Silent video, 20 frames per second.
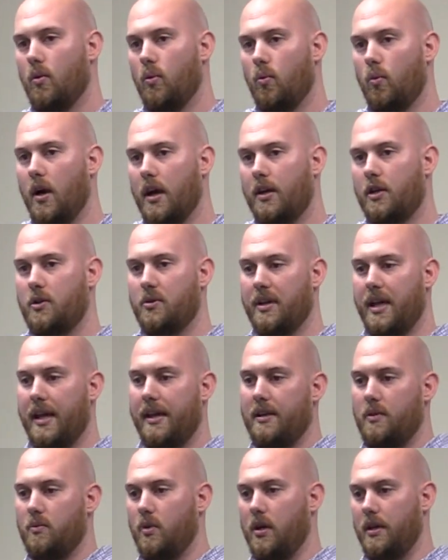What
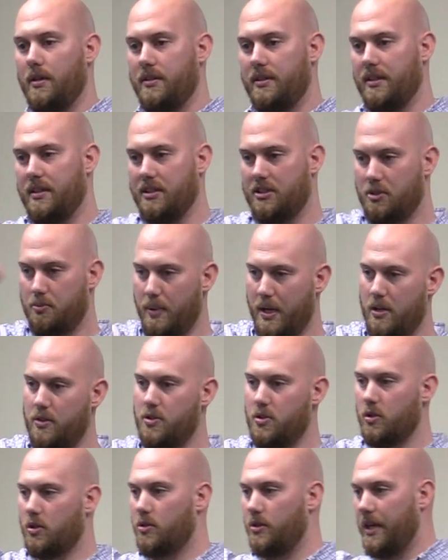created what? Did the
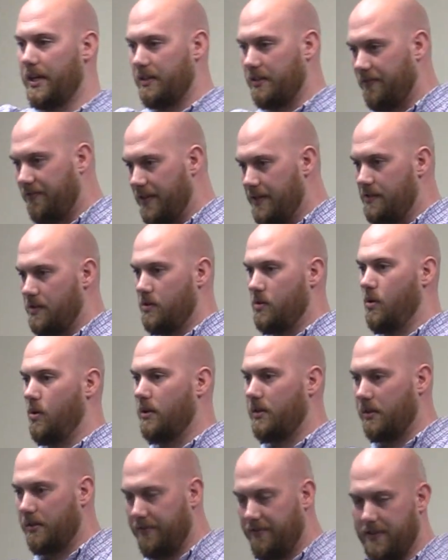spiritual create the physical,
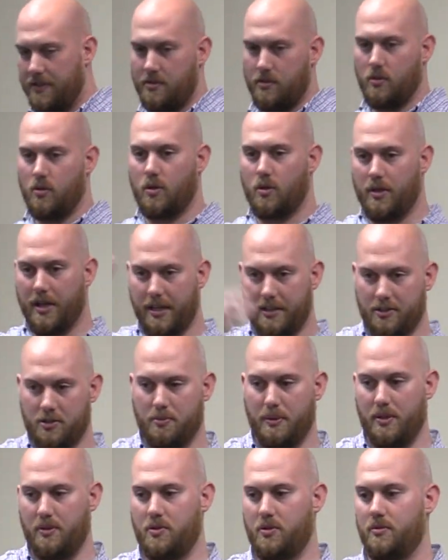or did the physical create the
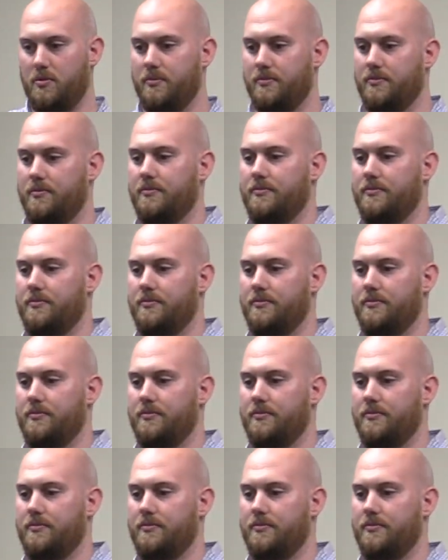spiritual?